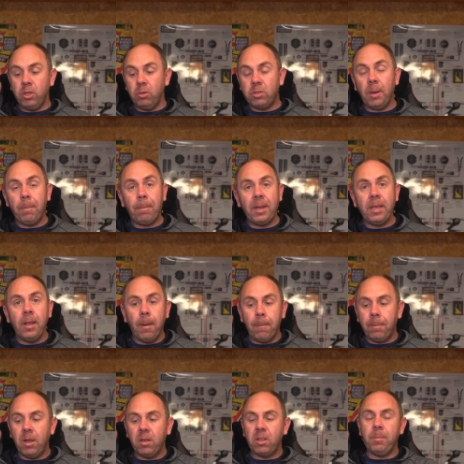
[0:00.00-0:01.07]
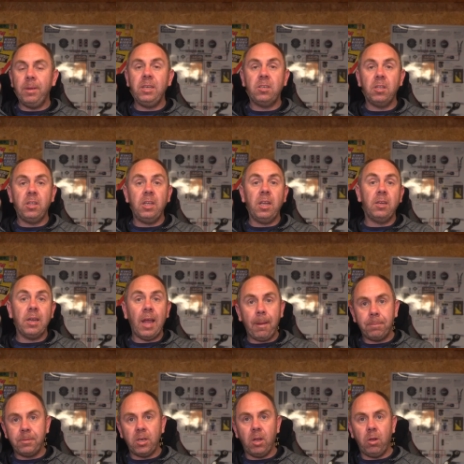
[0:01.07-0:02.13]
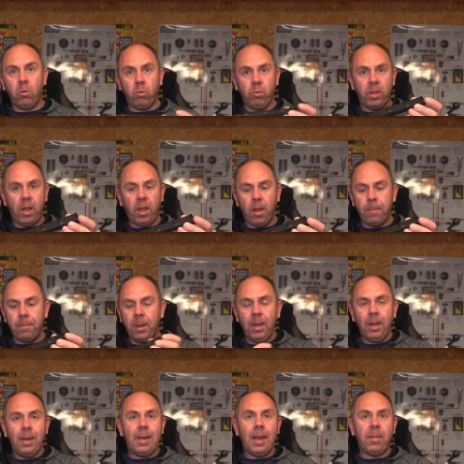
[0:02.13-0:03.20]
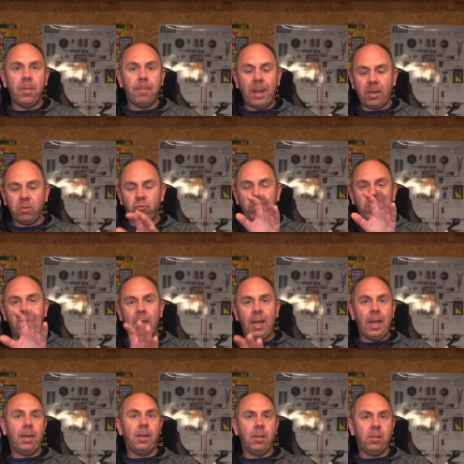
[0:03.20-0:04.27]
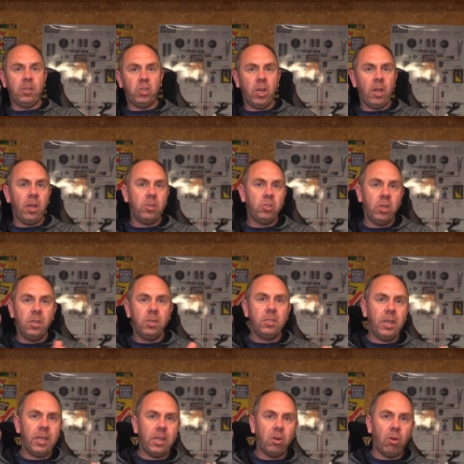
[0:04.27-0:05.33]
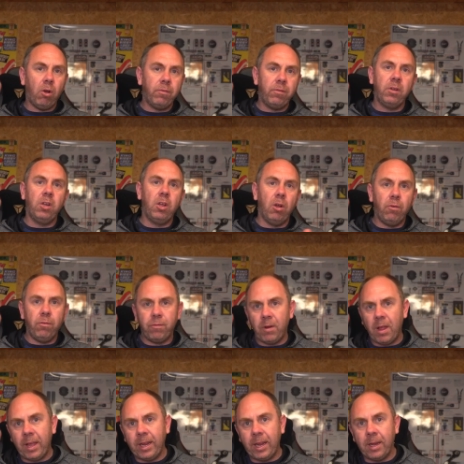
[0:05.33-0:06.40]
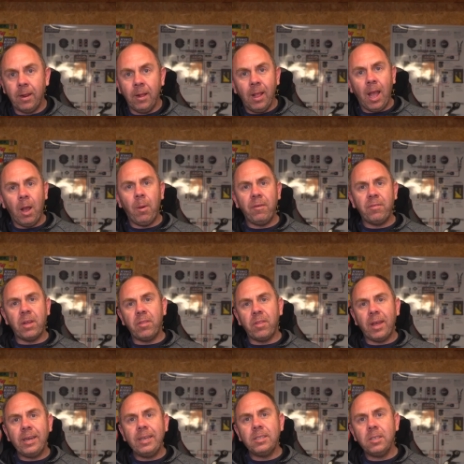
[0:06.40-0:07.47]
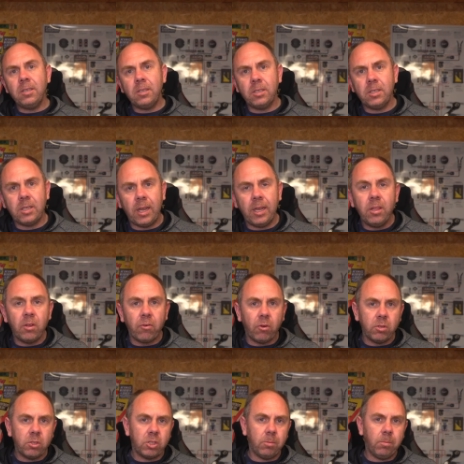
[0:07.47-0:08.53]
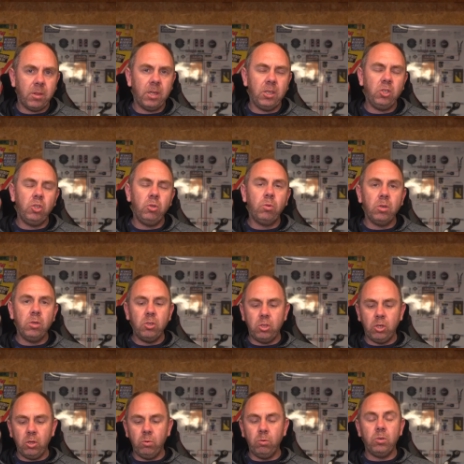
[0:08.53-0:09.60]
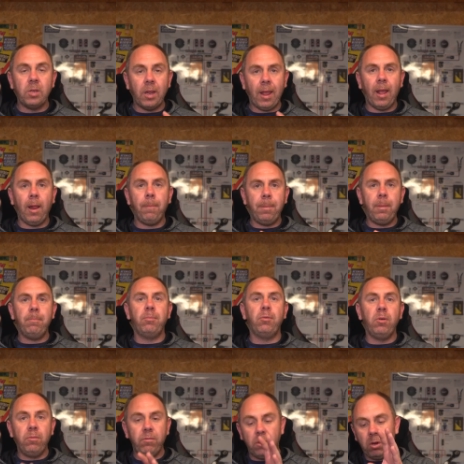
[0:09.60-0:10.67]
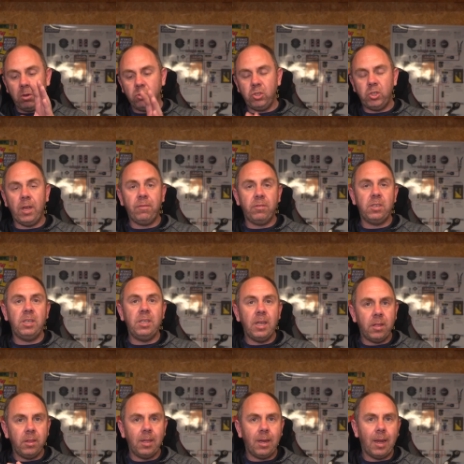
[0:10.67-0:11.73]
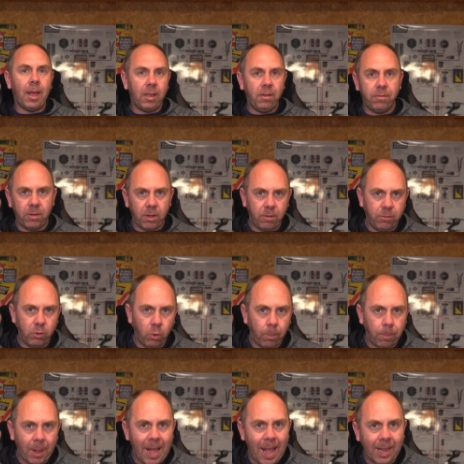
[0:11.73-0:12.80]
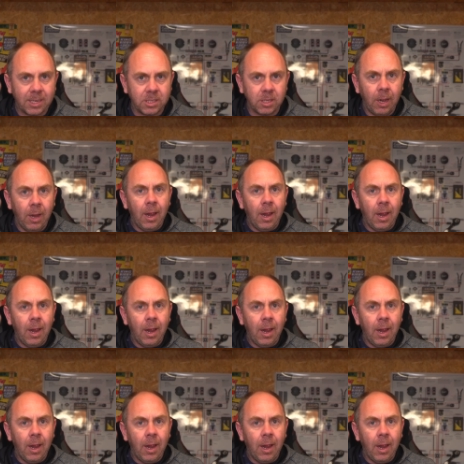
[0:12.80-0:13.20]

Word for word: You simply plug them into the adapter or the hub, let the battery handle the charge, take it off, go flying. However, that isn't to say there aren't some things you can do to help improve the longevity and the life of your packs.